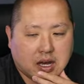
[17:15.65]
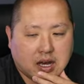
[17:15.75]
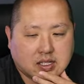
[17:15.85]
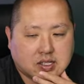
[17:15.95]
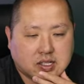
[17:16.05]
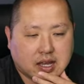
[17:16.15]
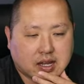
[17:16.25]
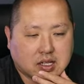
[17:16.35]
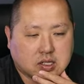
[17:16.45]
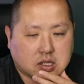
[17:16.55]

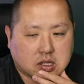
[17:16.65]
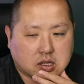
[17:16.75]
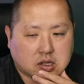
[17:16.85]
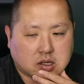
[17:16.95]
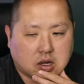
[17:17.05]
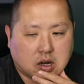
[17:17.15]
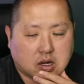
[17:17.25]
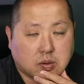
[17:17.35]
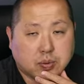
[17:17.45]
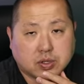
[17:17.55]
Sneck is in here,
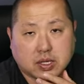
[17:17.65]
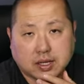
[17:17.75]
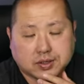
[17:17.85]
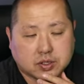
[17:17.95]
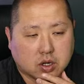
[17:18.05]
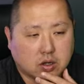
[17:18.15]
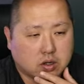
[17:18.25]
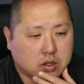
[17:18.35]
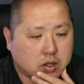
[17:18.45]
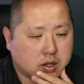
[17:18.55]
100%. So
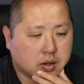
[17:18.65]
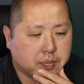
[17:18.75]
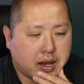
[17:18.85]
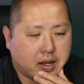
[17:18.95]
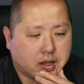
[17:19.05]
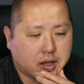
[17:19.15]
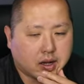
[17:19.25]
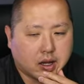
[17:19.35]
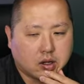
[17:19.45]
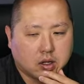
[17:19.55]
they're battling it
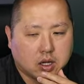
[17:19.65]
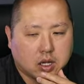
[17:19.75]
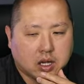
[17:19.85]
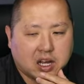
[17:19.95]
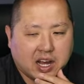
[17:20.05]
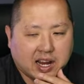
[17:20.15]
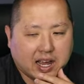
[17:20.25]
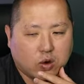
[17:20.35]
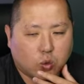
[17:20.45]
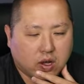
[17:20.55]
out. I
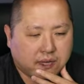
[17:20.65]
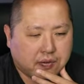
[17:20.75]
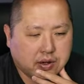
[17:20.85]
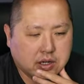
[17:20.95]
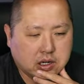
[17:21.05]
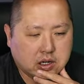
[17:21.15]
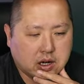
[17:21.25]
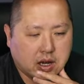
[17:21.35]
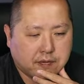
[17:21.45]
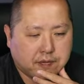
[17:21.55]
got Whiff in here,
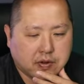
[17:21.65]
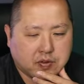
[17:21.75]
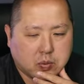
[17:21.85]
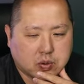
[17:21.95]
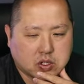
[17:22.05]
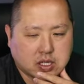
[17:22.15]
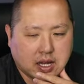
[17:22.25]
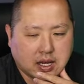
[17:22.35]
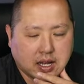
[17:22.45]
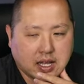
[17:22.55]
up
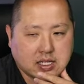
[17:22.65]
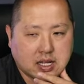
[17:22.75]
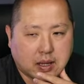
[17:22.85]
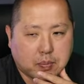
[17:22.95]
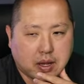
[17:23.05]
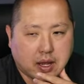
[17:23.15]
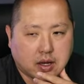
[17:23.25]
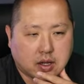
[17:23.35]
50%. That's not bad.